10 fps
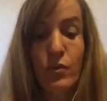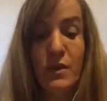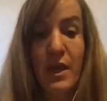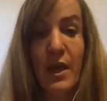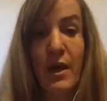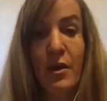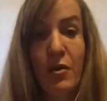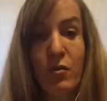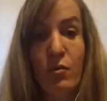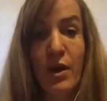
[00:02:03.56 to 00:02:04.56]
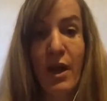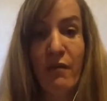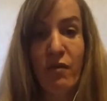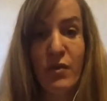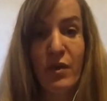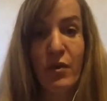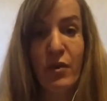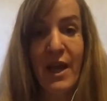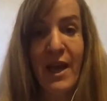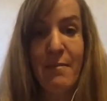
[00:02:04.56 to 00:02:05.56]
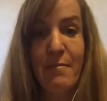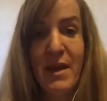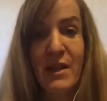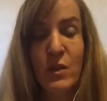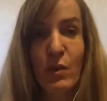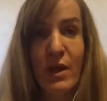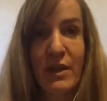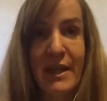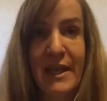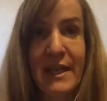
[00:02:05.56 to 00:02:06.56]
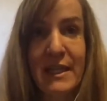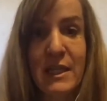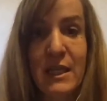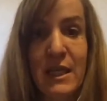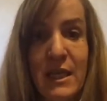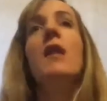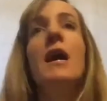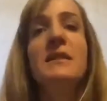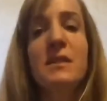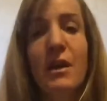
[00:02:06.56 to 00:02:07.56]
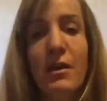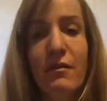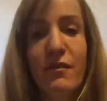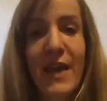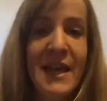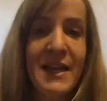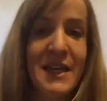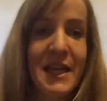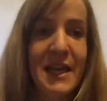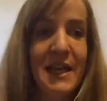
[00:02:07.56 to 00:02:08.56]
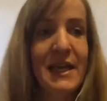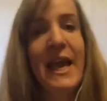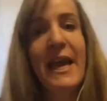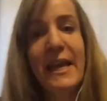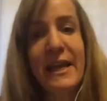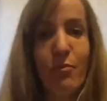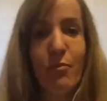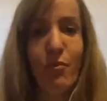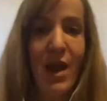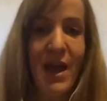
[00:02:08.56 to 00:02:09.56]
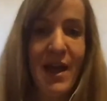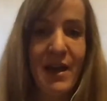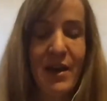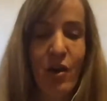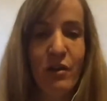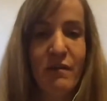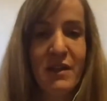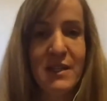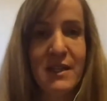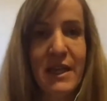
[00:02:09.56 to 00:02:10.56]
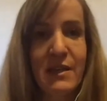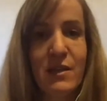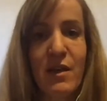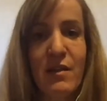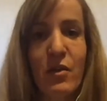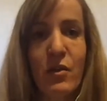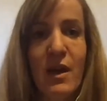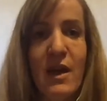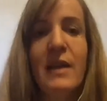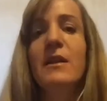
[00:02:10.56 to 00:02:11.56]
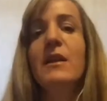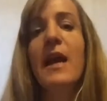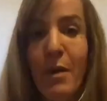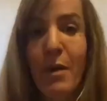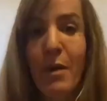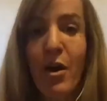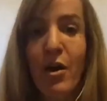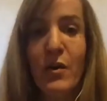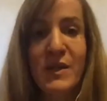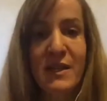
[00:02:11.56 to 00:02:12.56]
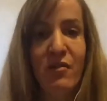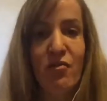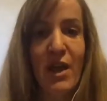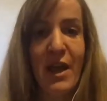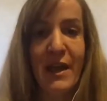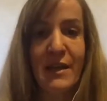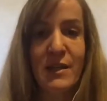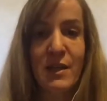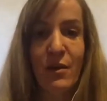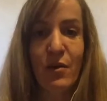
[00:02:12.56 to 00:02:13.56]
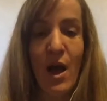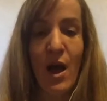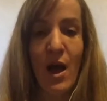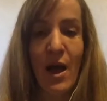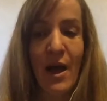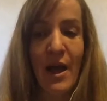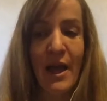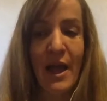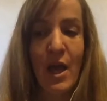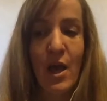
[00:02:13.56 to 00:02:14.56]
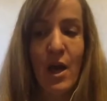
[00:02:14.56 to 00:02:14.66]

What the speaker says: will say, oh, well, I've ruined the whole day. I might as well eat lots of candy and cakes and bread and all of these things. So then and tomorrow is another day. So I